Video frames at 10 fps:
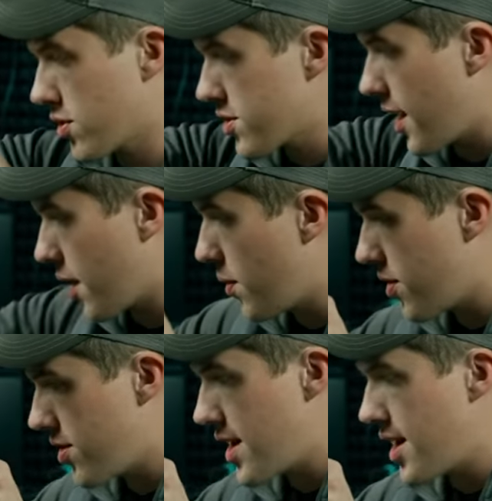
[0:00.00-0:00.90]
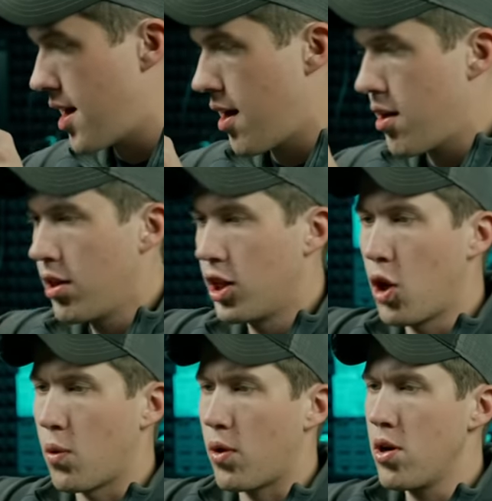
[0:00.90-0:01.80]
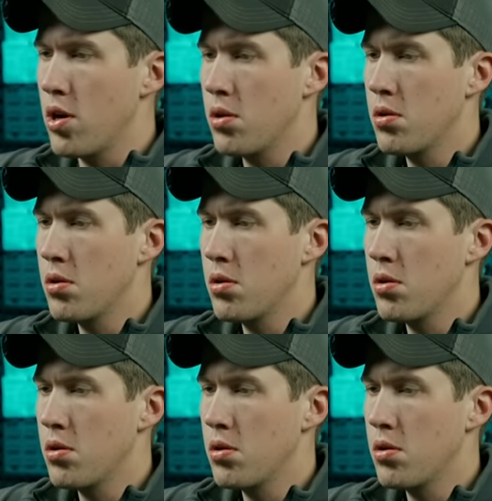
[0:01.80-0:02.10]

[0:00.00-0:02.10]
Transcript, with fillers: looks like with the lower